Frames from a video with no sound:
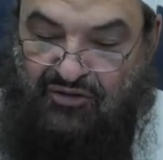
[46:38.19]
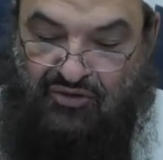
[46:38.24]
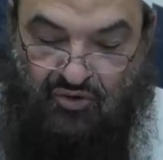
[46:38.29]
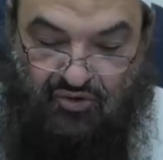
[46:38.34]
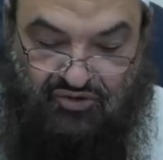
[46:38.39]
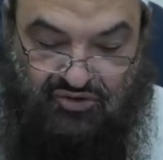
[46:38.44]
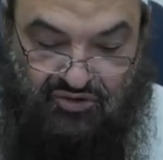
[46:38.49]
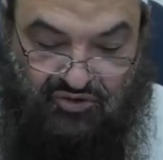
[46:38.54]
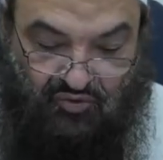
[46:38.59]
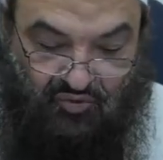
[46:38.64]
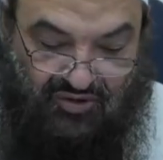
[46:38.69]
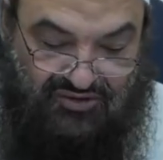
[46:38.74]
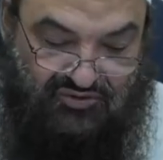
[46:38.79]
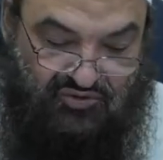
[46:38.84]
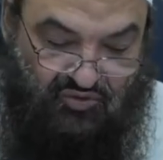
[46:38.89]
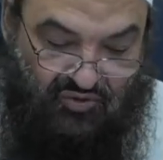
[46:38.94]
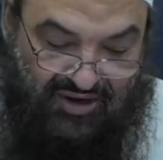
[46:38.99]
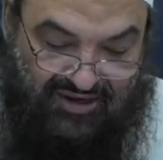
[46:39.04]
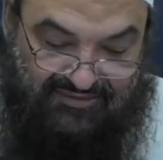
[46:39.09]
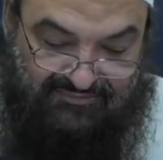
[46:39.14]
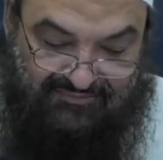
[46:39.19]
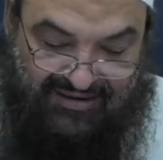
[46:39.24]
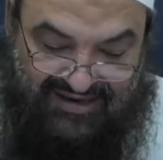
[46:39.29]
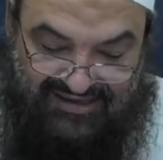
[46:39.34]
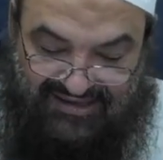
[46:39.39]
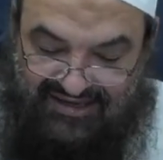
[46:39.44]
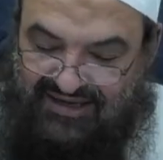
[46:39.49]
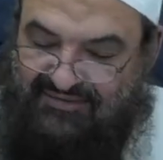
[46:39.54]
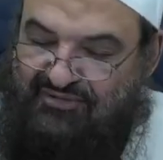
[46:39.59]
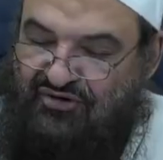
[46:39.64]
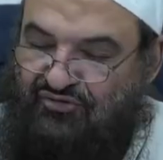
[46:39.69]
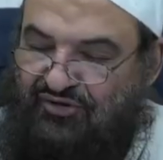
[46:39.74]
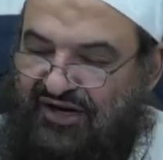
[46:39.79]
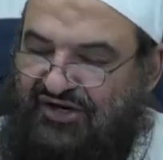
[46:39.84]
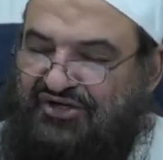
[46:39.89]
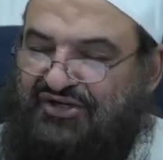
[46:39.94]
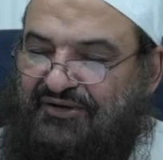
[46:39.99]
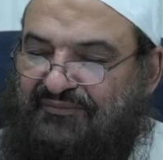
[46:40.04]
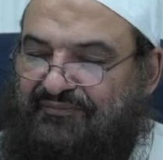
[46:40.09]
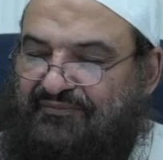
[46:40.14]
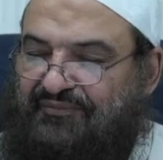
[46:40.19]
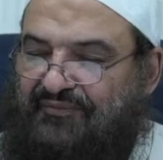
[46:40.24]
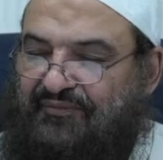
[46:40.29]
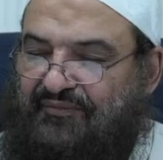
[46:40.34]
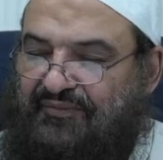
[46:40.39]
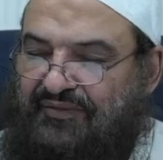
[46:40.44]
Those are the ones who had made immigration